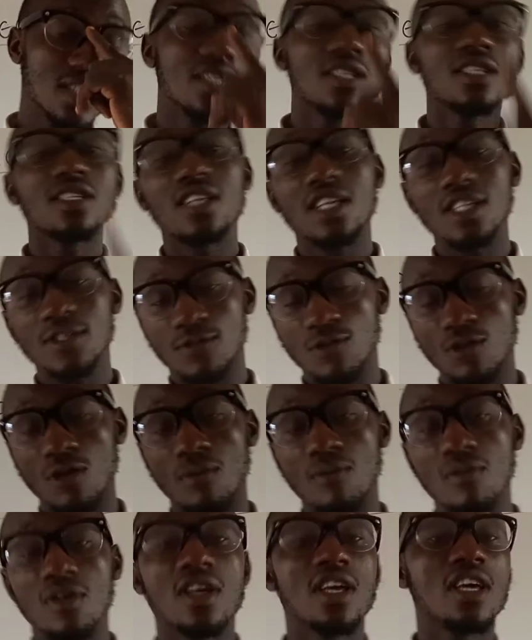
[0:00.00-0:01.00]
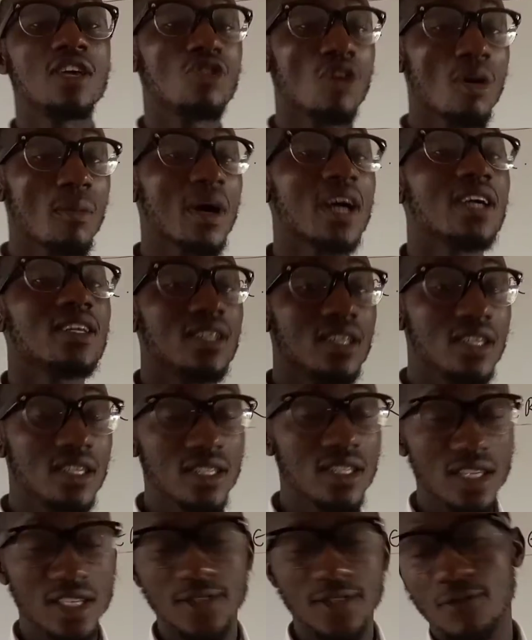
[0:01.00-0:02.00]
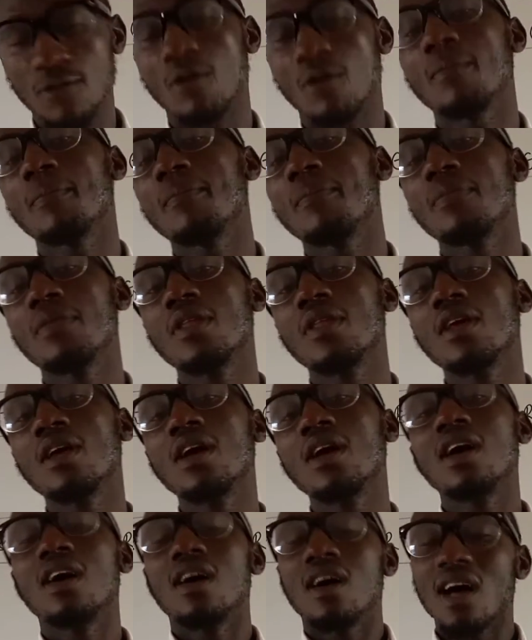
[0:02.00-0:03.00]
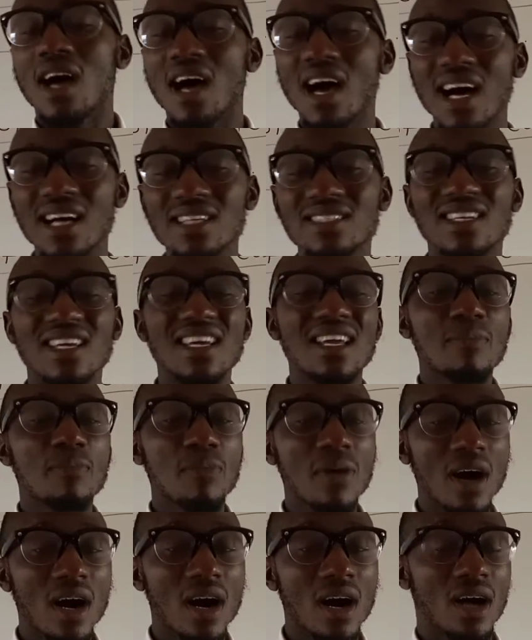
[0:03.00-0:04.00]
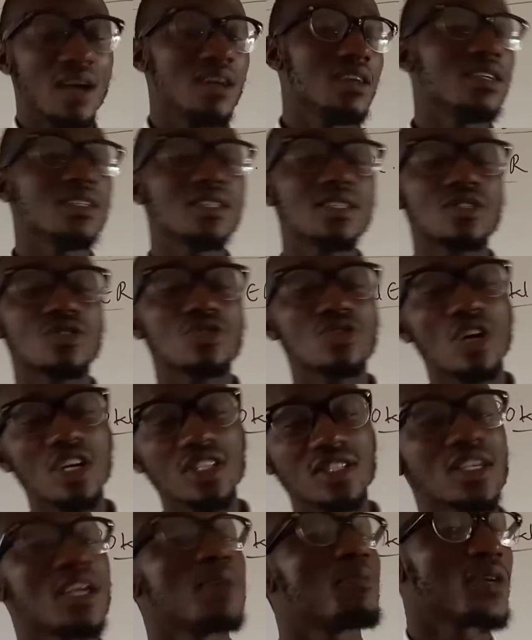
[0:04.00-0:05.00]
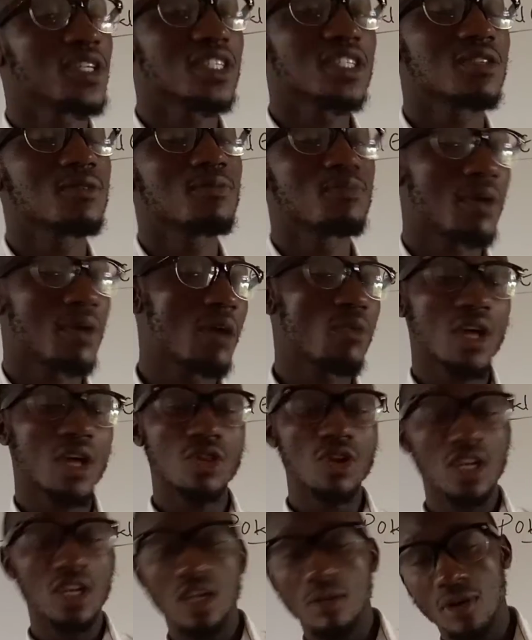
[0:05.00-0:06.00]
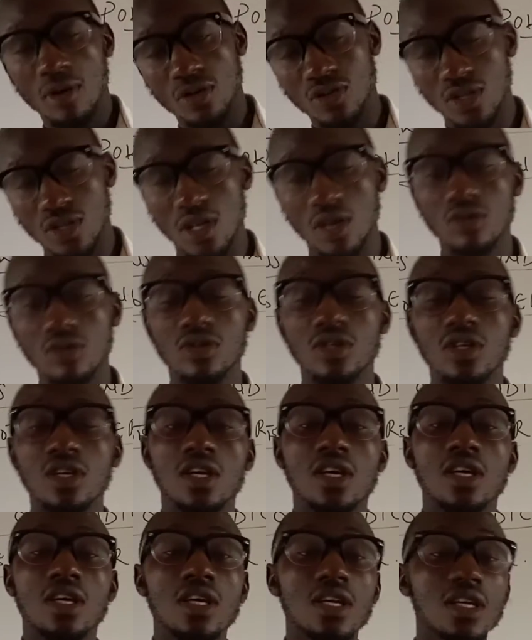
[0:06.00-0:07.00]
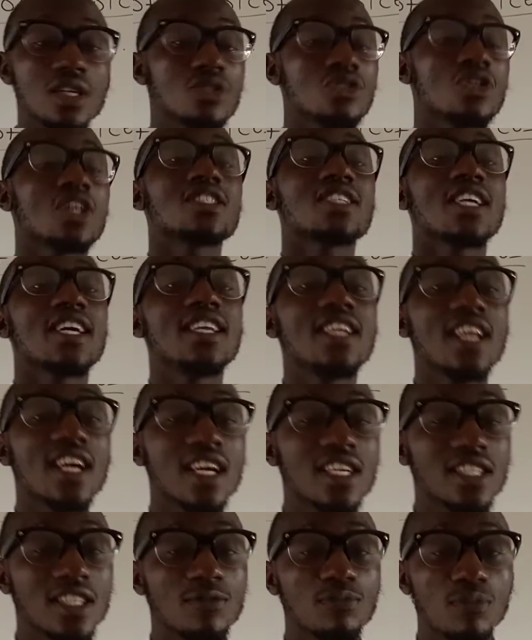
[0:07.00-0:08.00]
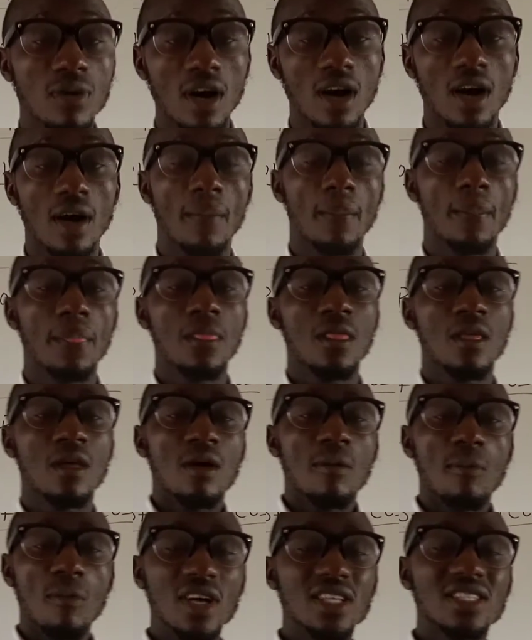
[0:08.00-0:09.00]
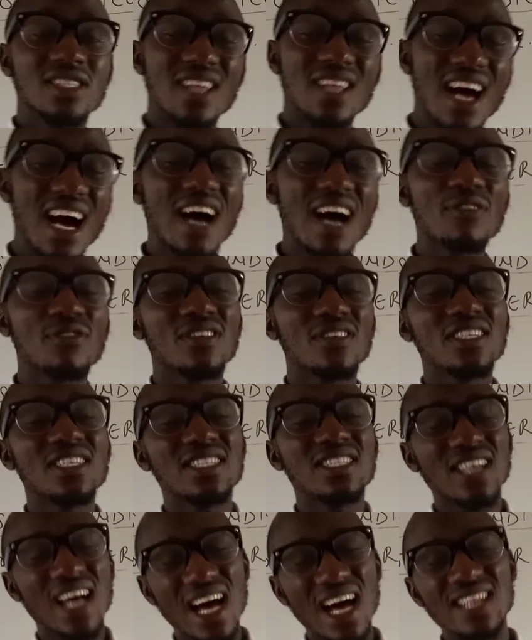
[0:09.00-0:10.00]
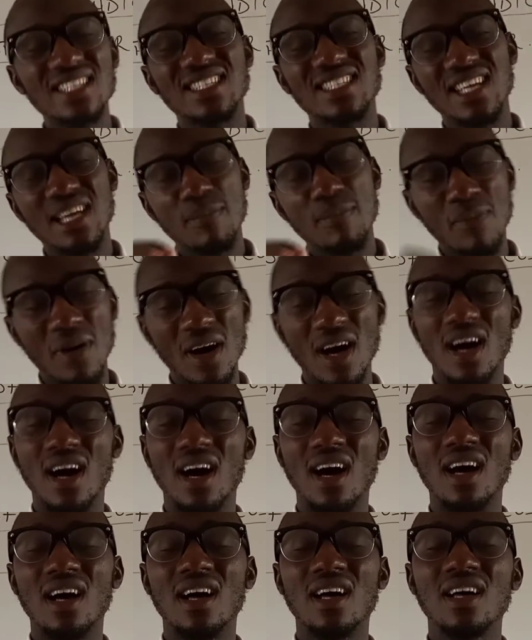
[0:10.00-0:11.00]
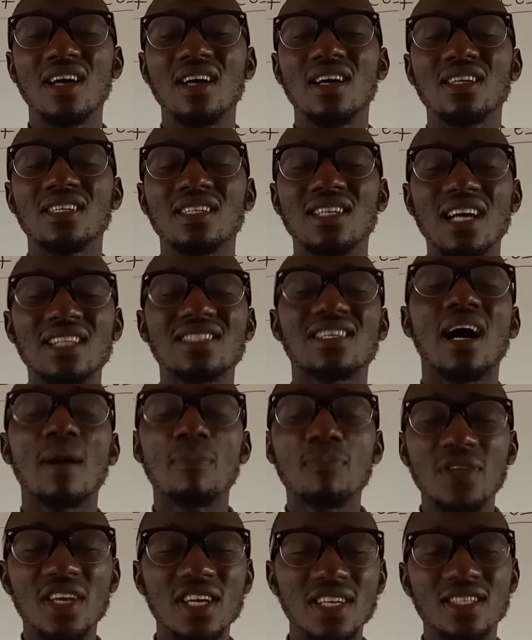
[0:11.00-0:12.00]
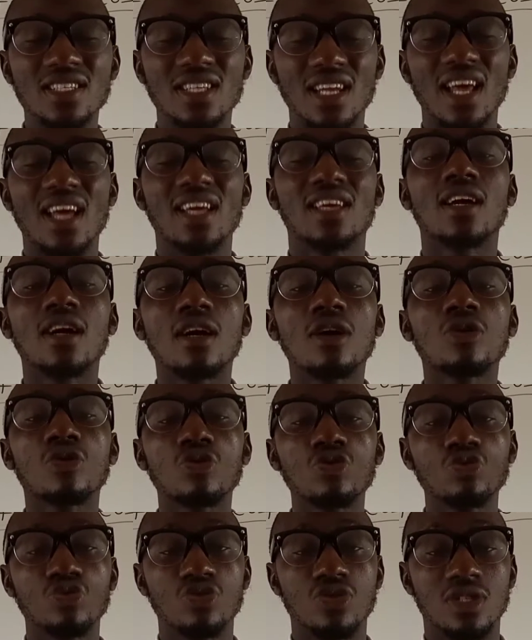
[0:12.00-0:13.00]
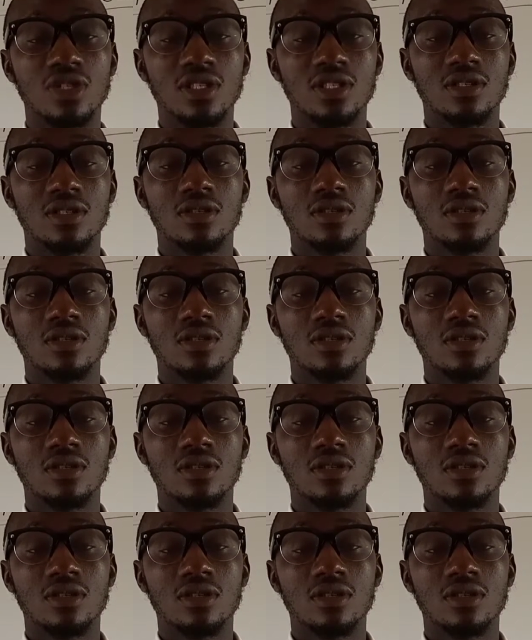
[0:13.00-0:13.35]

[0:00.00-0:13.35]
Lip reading: in index form, a number in index form, has a power. It is not a positive power we are talking about now. It's not a negative power, but it has a power that appears like roots.